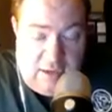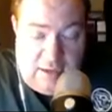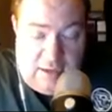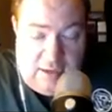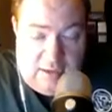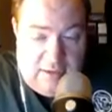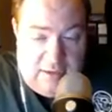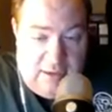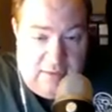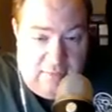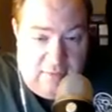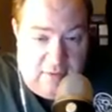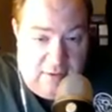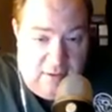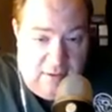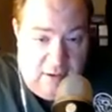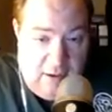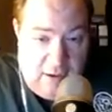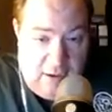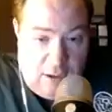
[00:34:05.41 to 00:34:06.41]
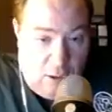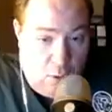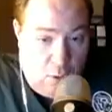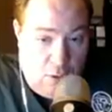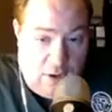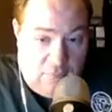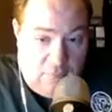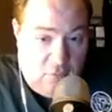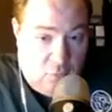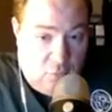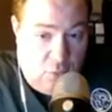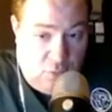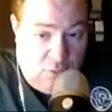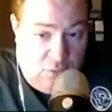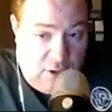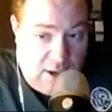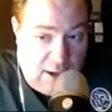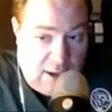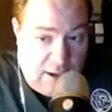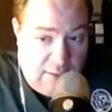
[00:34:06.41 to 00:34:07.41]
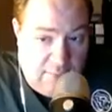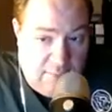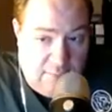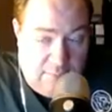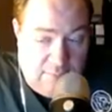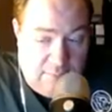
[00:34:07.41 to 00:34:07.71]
It doesn't even, you don't have to roll the die.